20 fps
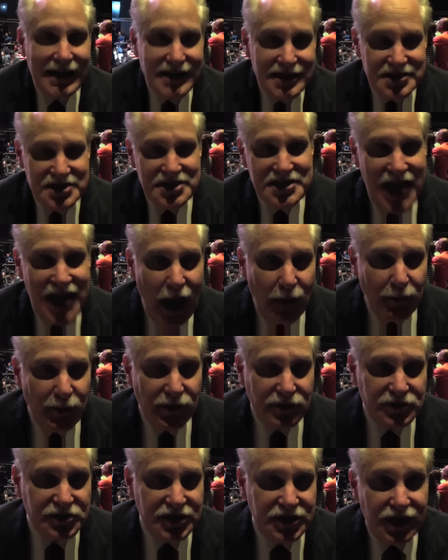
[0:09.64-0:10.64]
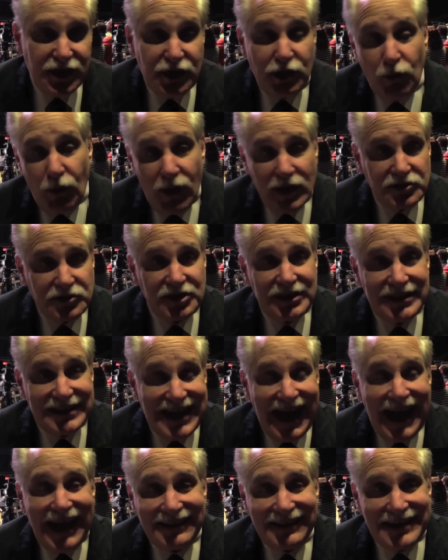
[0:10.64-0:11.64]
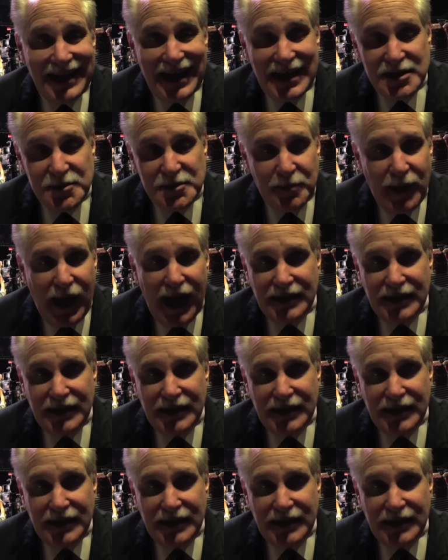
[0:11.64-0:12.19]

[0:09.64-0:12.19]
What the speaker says: this is Al Bernstein, you're watching Dante's Boxing